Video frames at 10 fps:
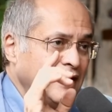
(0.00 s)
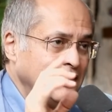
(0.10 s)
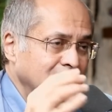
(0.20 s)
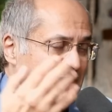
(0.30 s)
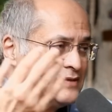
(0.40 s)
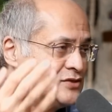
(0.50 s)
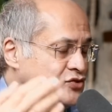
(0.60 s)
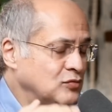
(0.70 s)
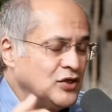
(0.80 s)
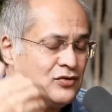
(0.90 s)
Okay. That's
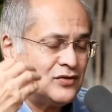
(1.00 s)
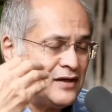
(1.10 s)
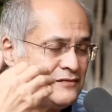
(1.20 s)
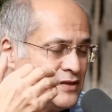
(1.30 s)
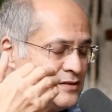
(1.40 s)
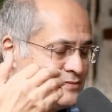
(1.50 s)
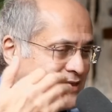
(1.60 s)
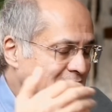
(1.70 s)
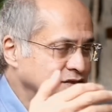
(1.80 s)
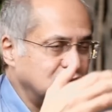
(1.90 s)
assuming you don't have a
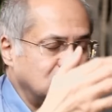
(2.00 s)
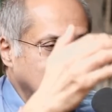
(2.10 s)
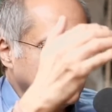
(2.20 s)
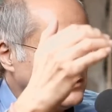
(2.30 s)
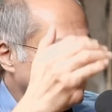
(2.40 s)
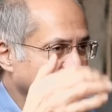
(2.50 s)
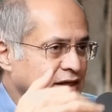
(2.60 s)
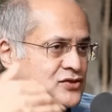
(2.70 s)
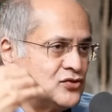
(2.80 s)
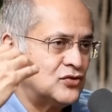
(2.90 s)
cancer or
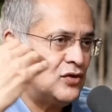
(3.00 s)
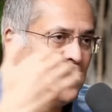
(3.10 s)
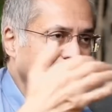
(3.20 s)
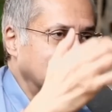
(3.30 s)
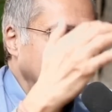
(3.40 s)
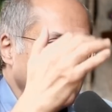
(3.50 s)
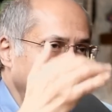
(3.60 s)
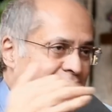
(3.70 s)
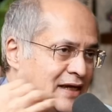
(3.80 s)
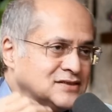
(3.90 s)
brain stroke or heart
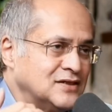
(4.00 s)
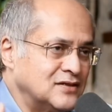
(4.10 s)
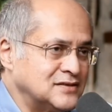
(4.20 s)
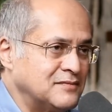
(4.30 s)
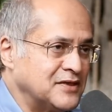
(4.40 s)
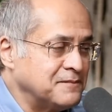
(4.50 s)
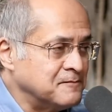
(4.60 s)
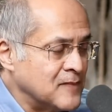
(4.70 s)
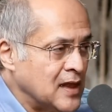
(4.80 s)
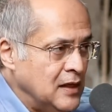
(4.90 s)
attack or an accident or something.